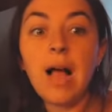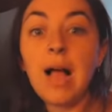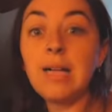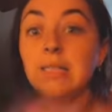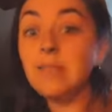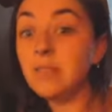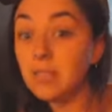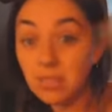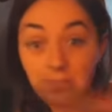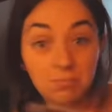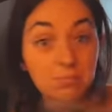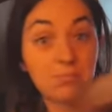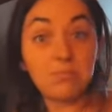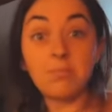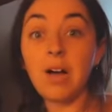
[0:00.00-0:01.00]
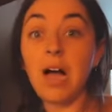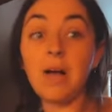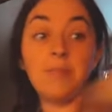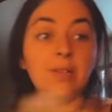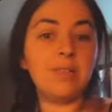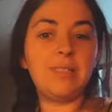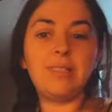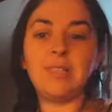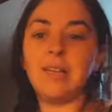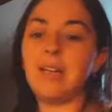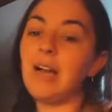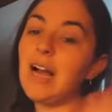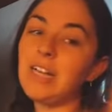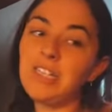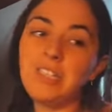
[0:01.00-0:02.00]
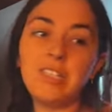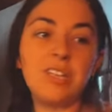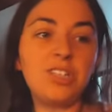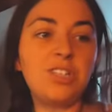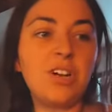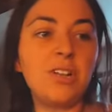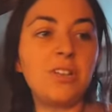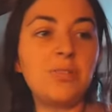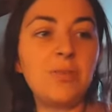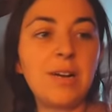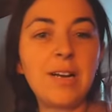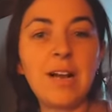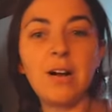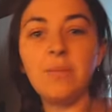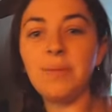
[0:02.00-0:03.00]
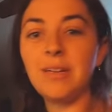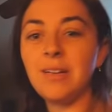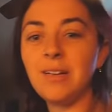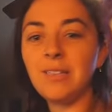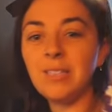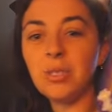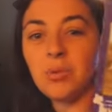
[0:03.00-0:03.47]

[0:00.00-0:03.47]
and I'm releasing it. I just need to share this right now because